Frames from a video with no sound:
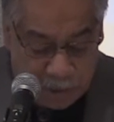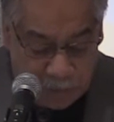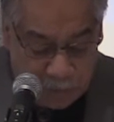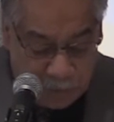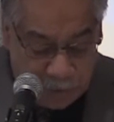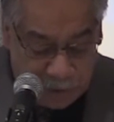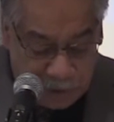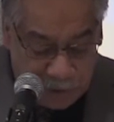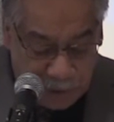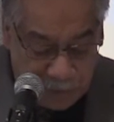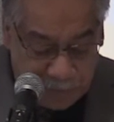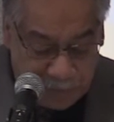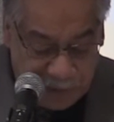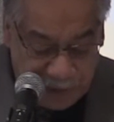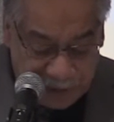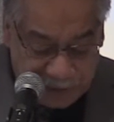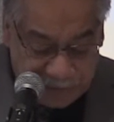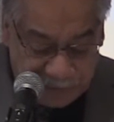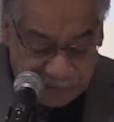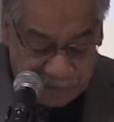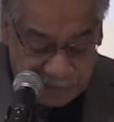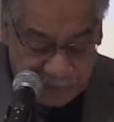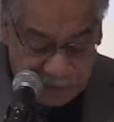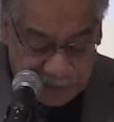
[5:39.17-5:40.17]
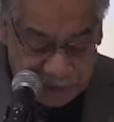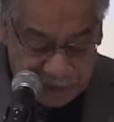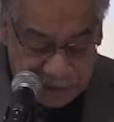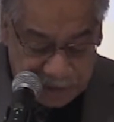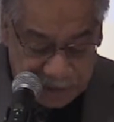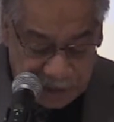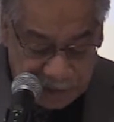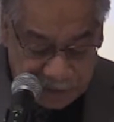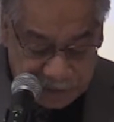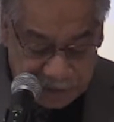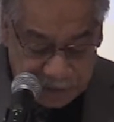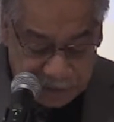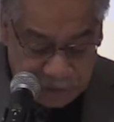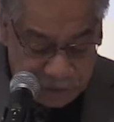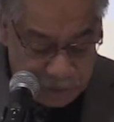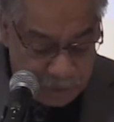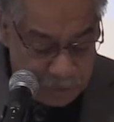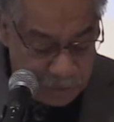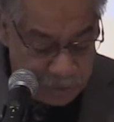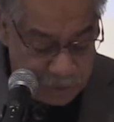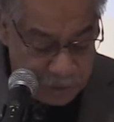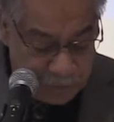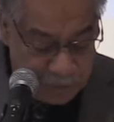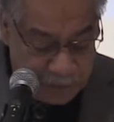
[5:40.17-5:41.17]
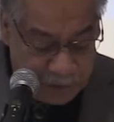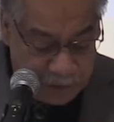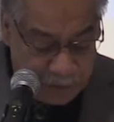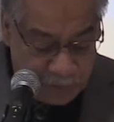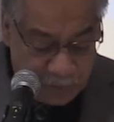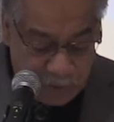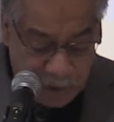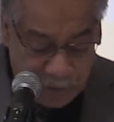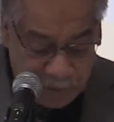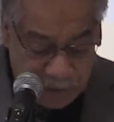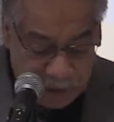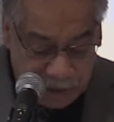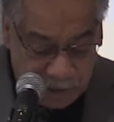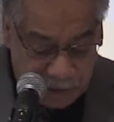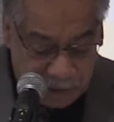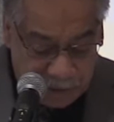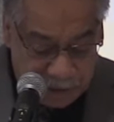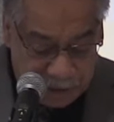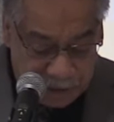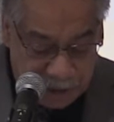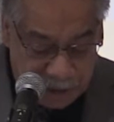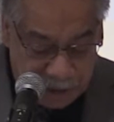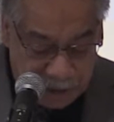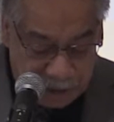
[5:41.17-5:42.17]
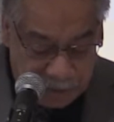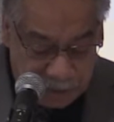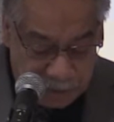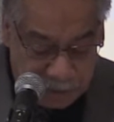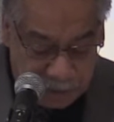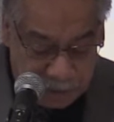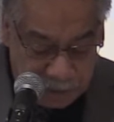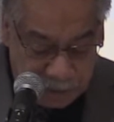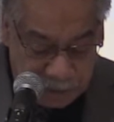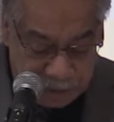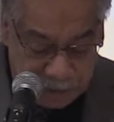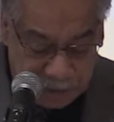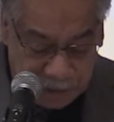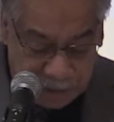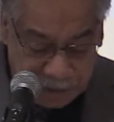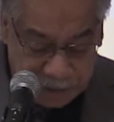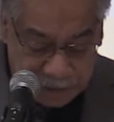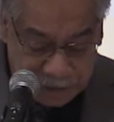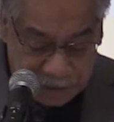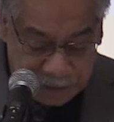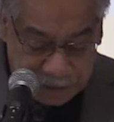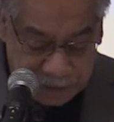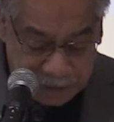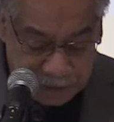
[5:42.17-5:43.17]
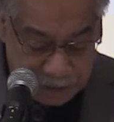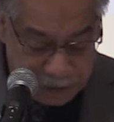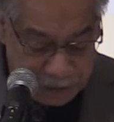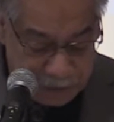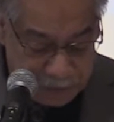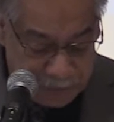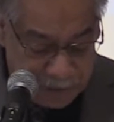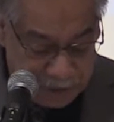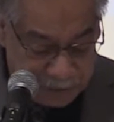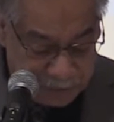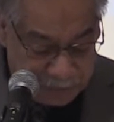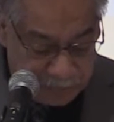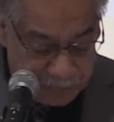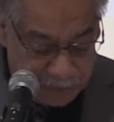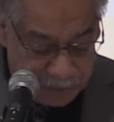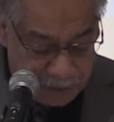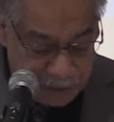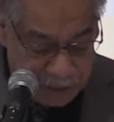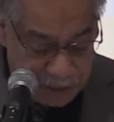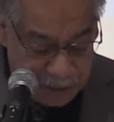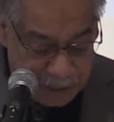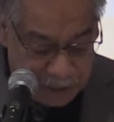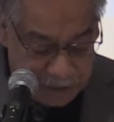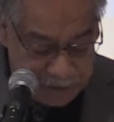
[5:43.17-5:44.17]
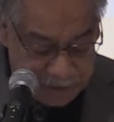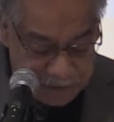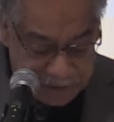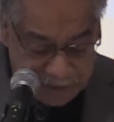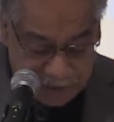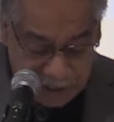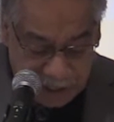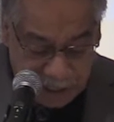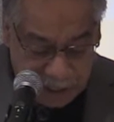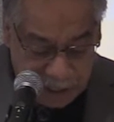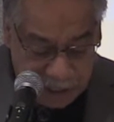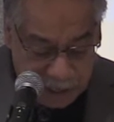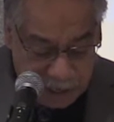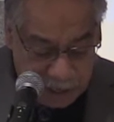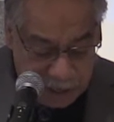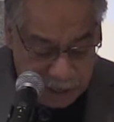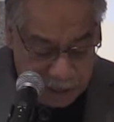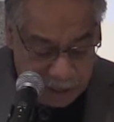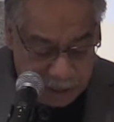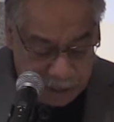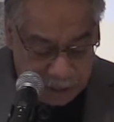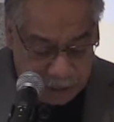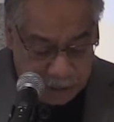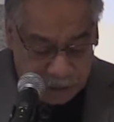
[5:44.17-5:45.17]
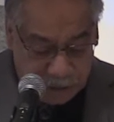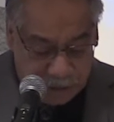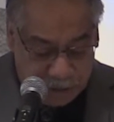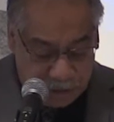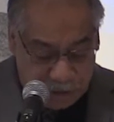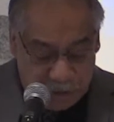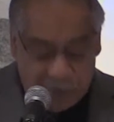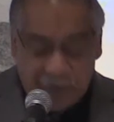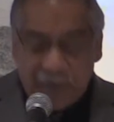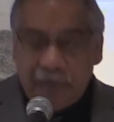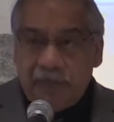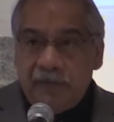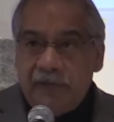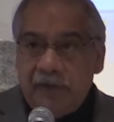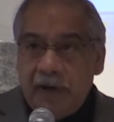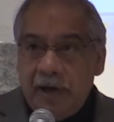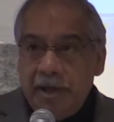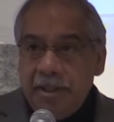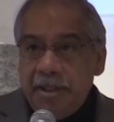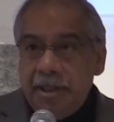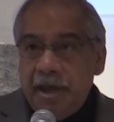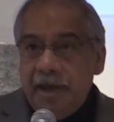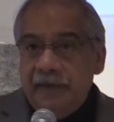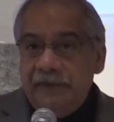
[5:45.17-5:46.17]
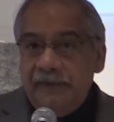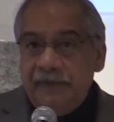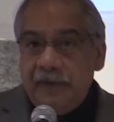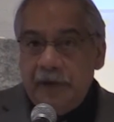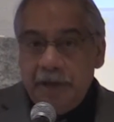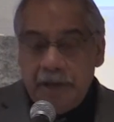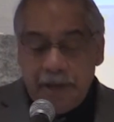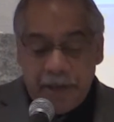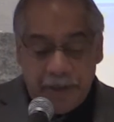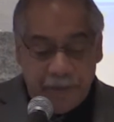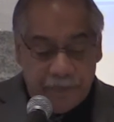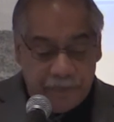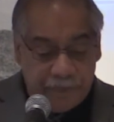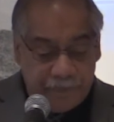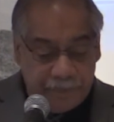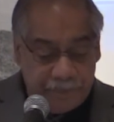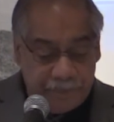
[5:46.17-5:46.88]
When your best friend tells a joke about a woman or young girl that is disrespectful, say you don't find that funny.